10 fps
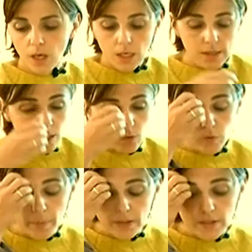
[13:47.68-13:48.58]
it's a
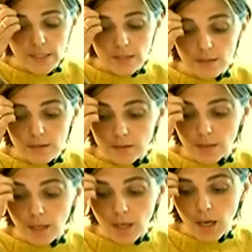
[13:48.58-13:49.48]
good practice
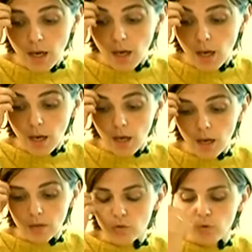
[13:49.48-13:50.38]

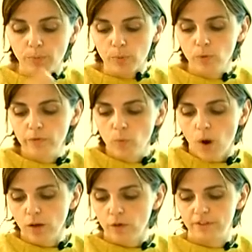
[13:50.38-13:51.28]
to improve
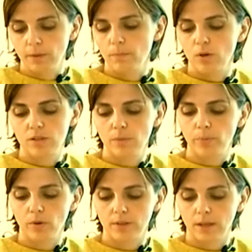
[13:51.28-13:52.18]
one of the most
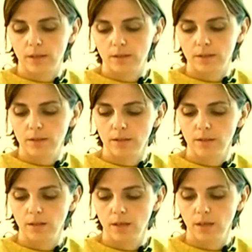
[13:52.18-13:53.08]
important
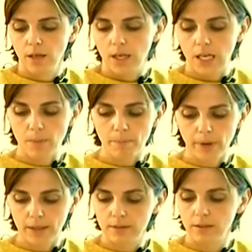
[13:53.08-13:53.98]

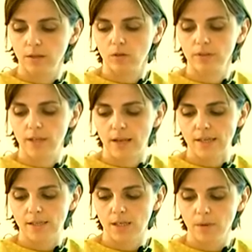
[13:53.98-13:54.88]
impact on the
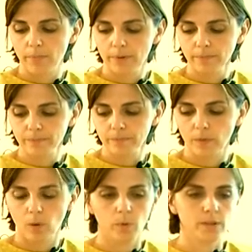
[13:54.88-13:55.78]
landscape
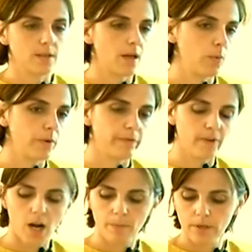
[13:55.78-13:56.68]
with a wind
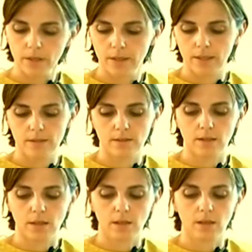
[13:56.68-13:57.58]
farm is
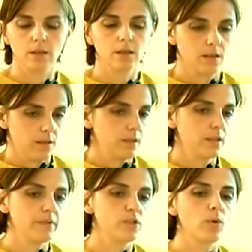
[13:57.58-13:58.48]
the
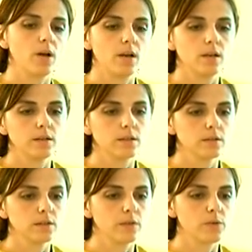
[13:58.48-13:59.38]
visual
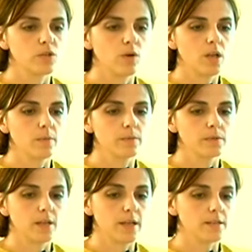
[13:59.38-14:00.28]

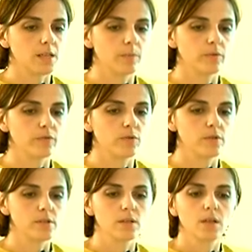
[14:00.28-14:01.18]
landscape, of course.